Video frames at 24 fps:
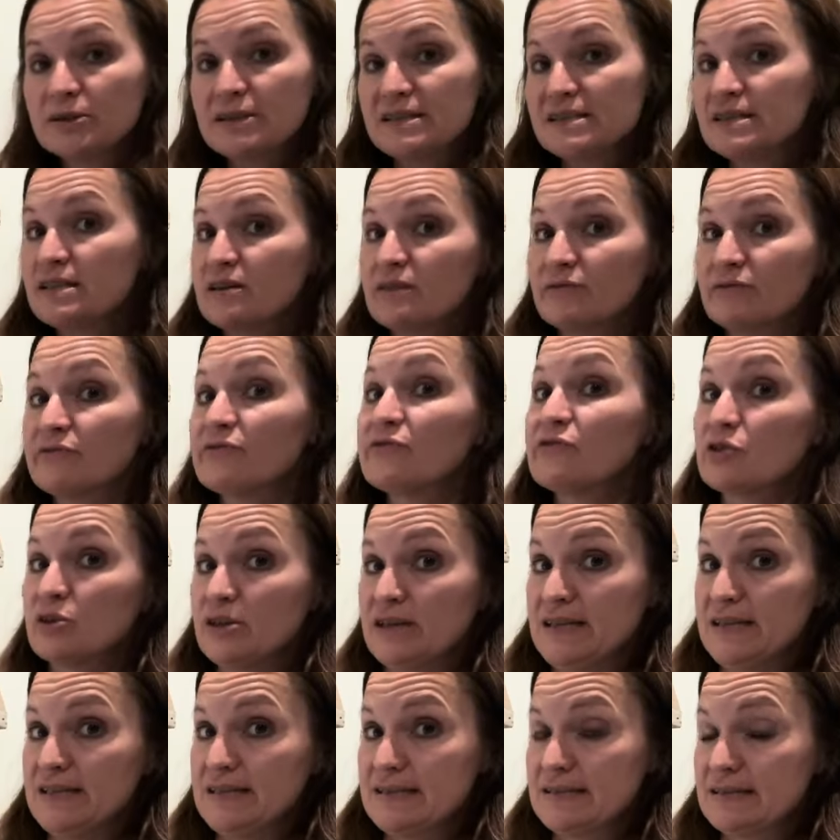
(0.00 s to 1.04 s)
easy to
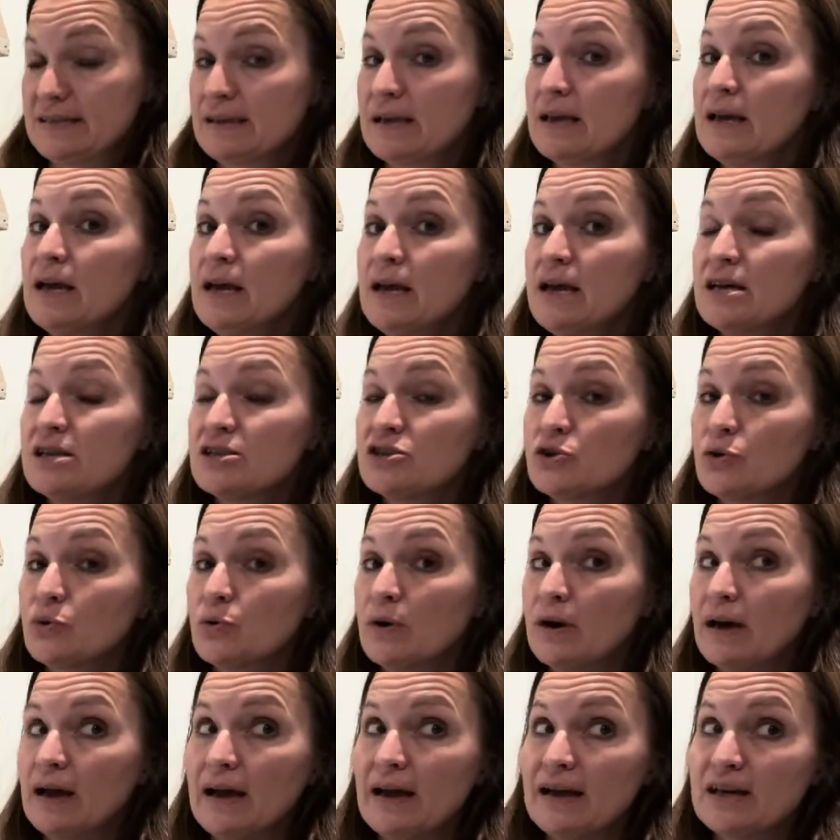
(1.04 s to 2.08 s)
freeze. So
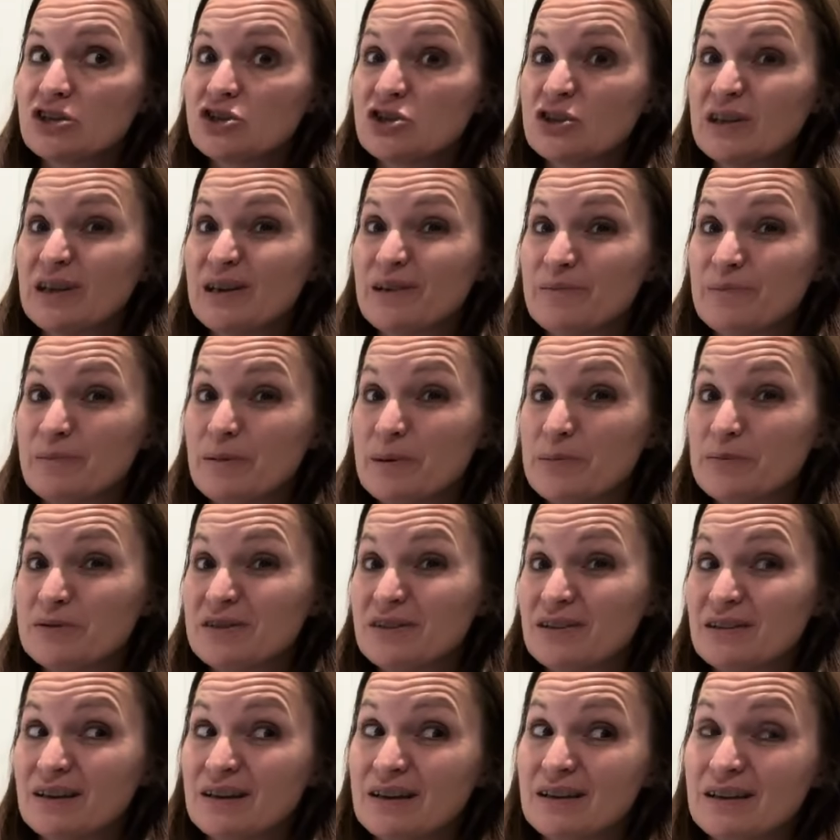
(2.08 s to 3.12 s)
actually I'm up to
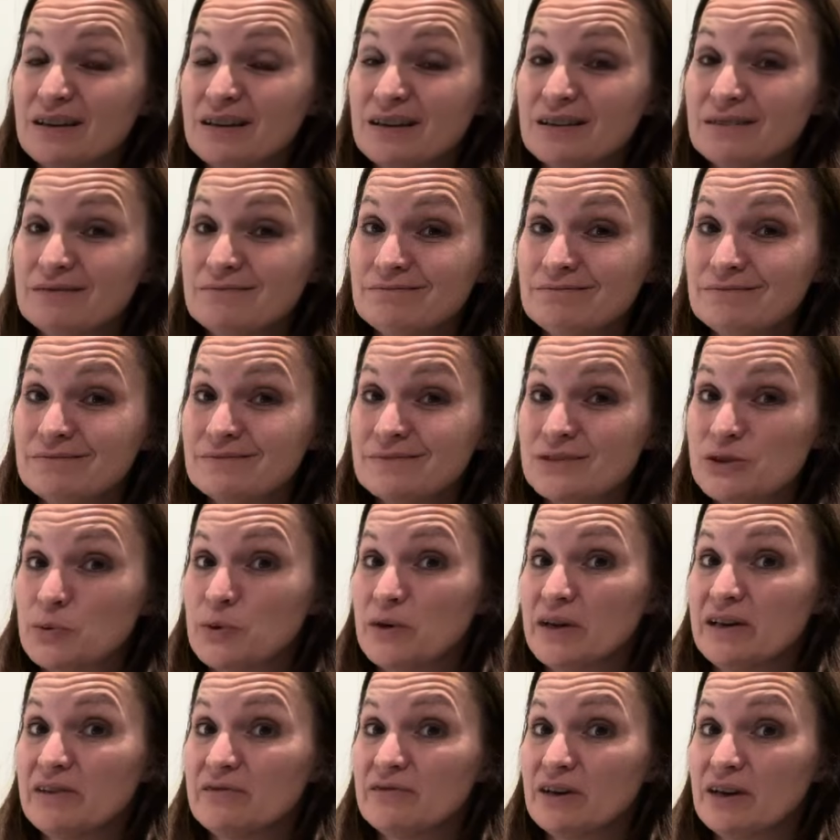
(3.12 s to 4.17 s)
like
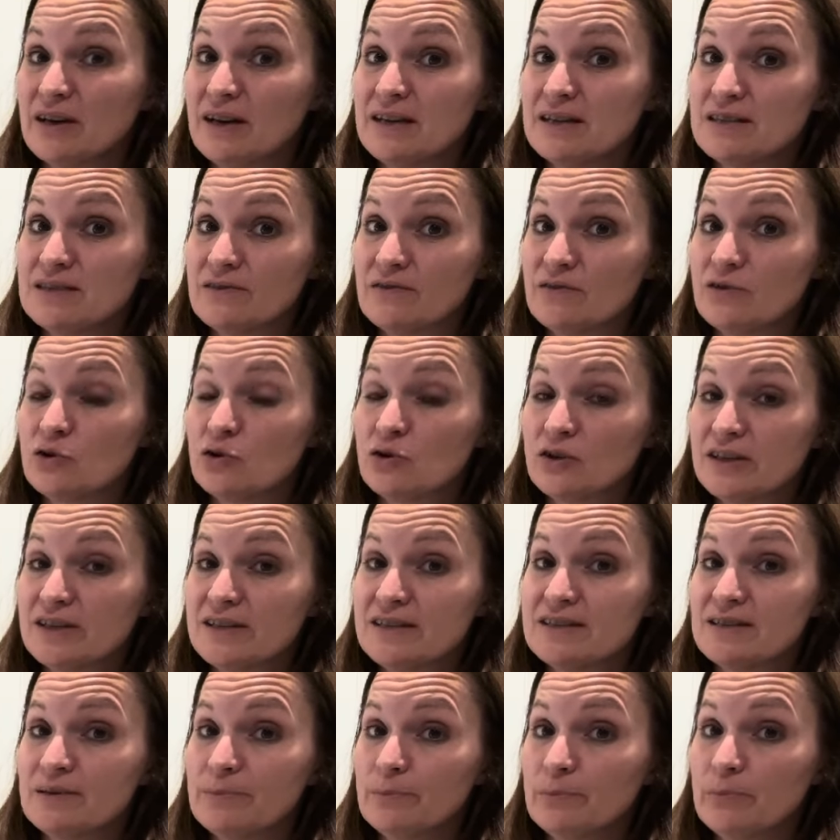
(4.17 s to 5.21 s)
20 different kinds of
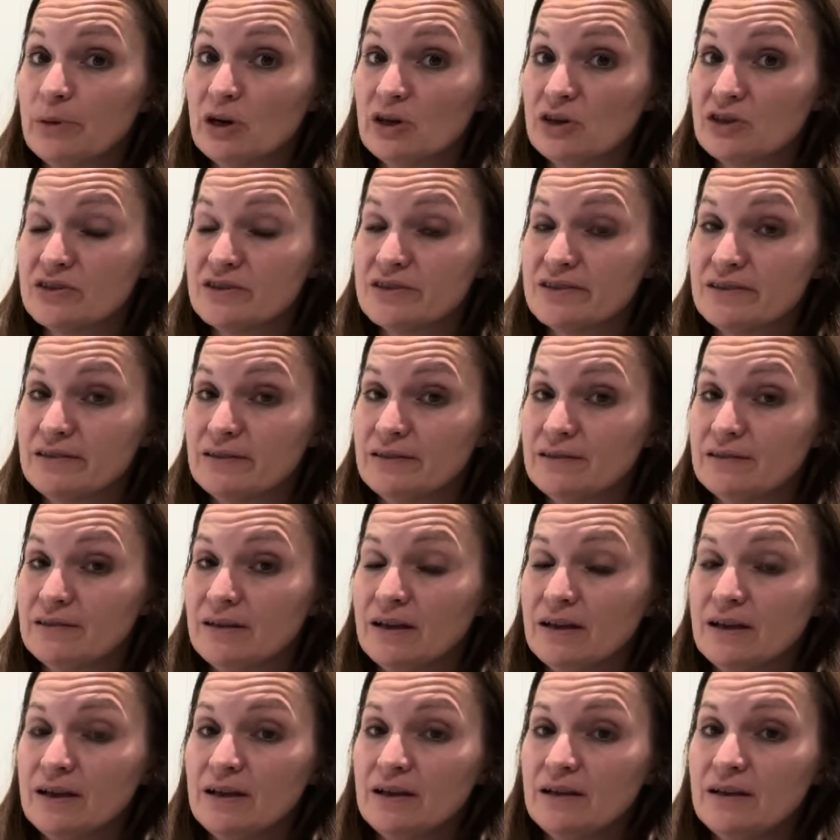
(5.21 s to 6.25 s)
cookies and bars and
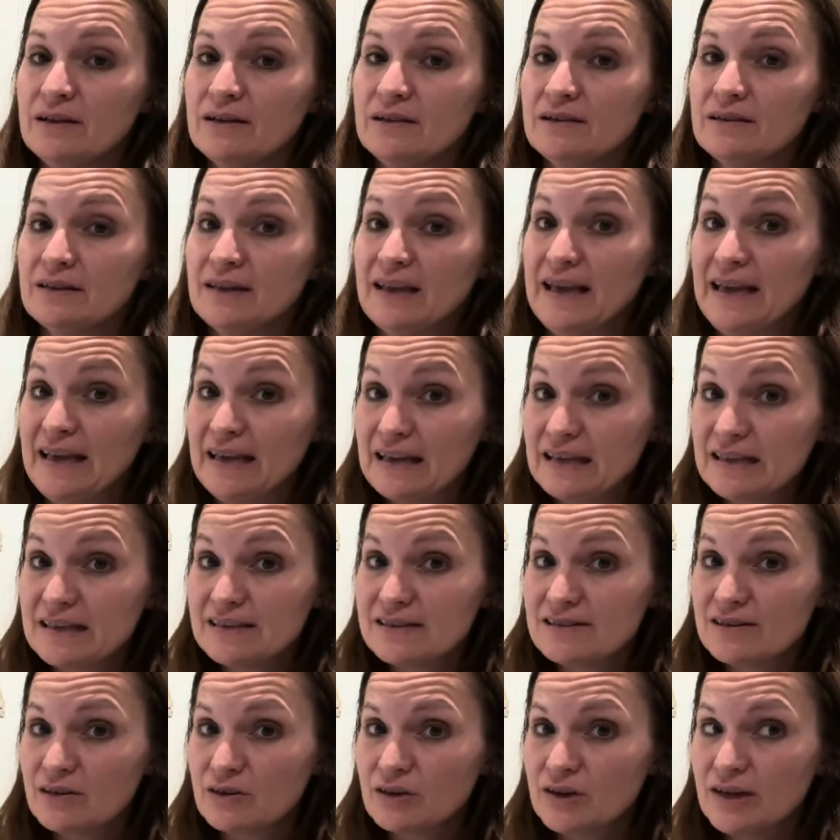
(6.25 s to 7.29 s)

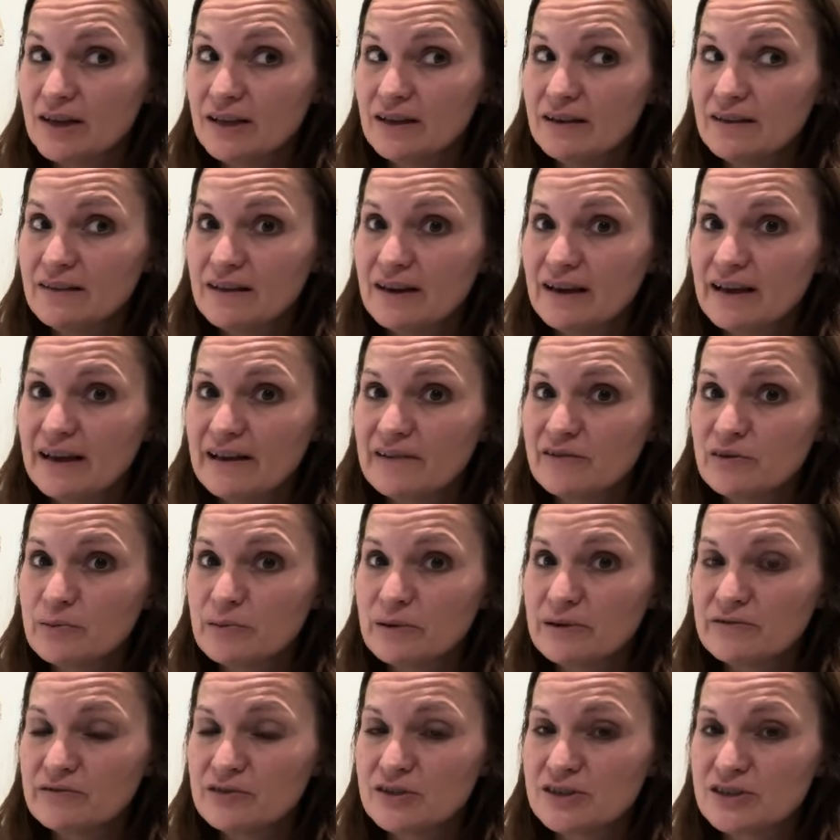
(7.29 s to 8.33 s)
candies already that I have in
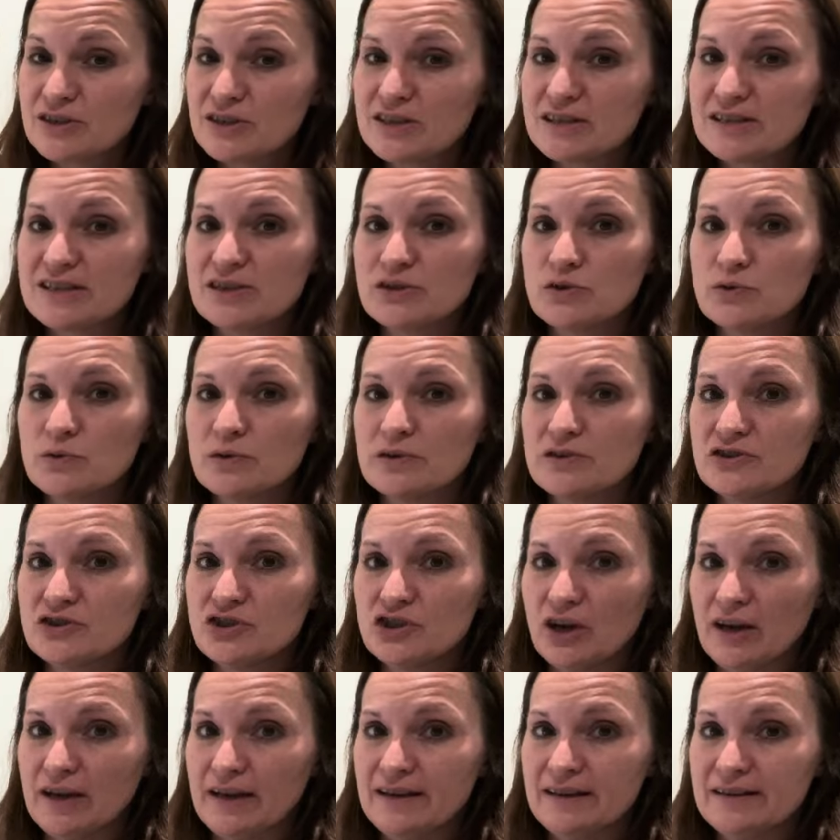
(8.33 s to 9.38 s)
my freezer because I do a
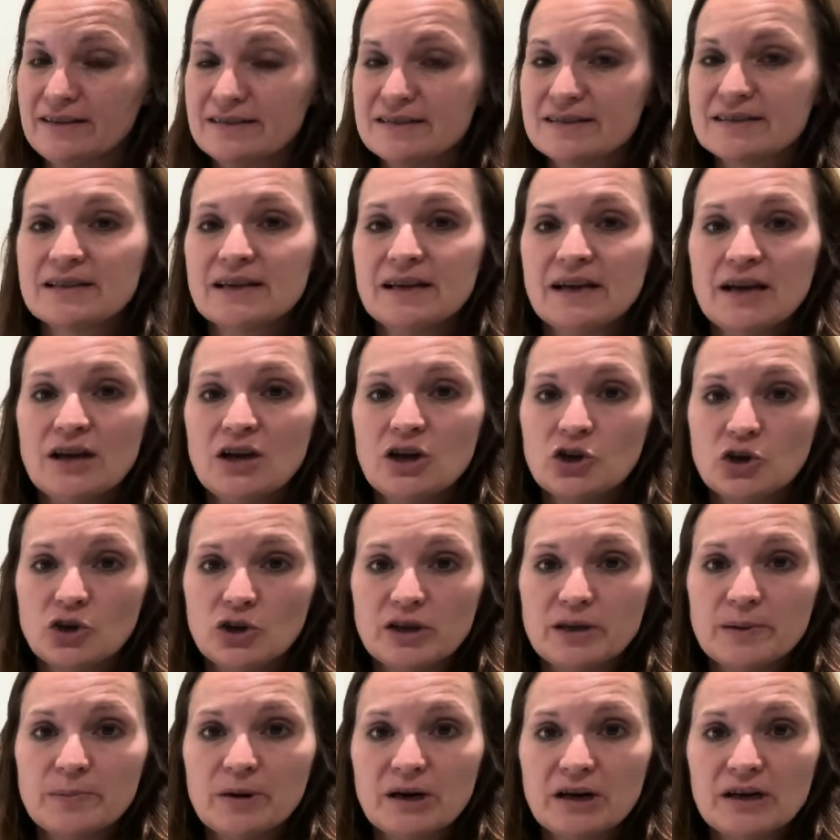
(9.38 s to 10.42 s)
giant
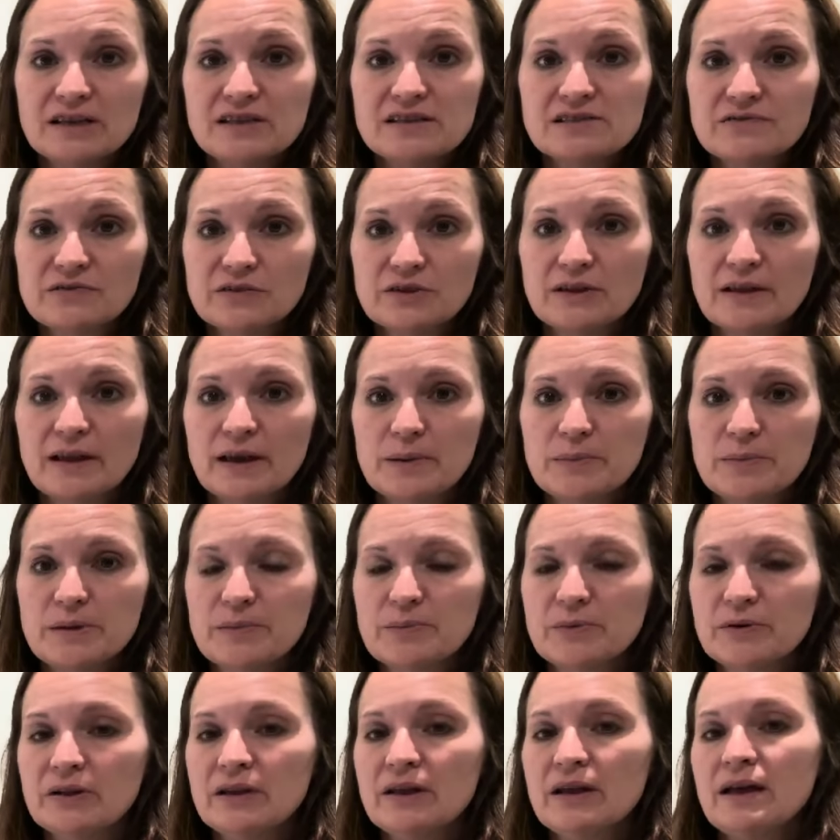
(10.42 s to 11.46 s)
cookie box for a lot of
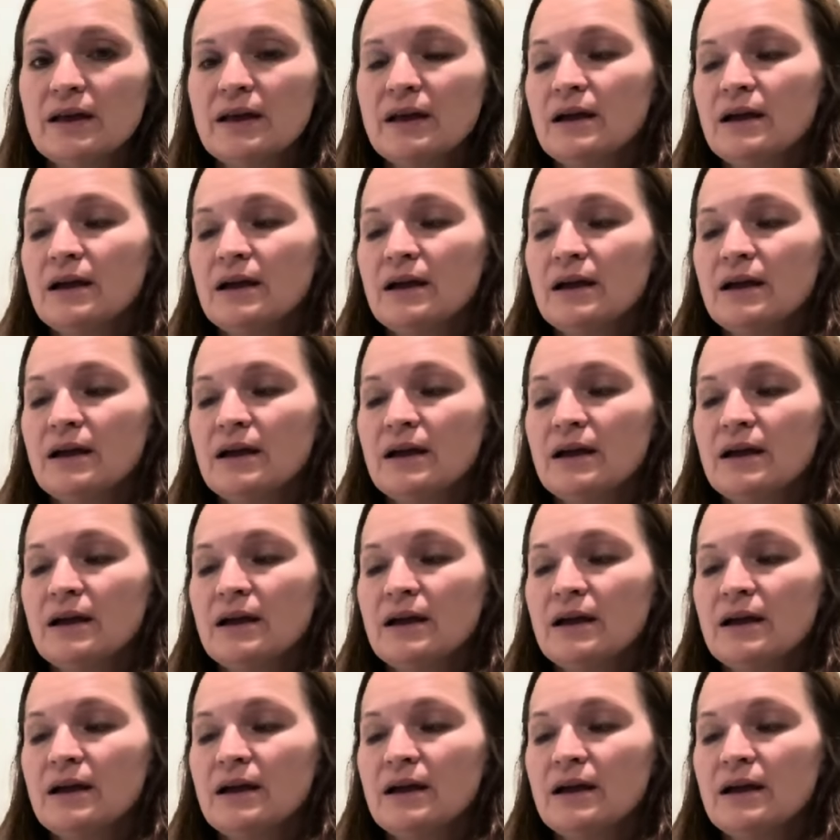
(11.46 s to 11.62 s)
people.